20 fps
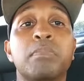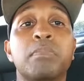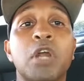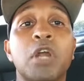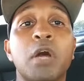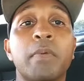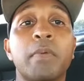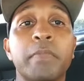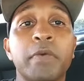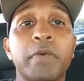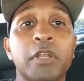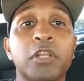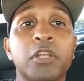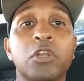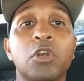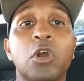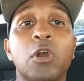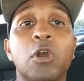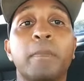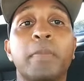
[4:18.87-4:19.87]

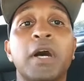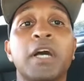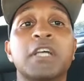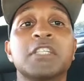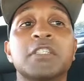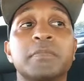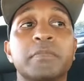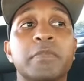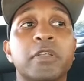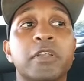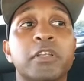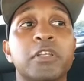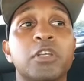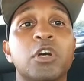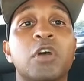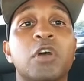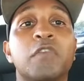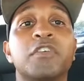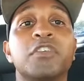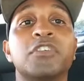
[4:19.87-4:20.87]
probability or possibility
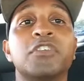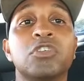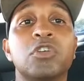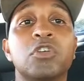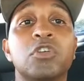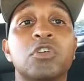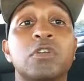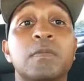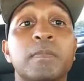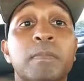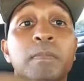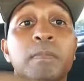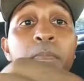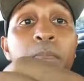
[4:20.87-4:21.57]
of a certain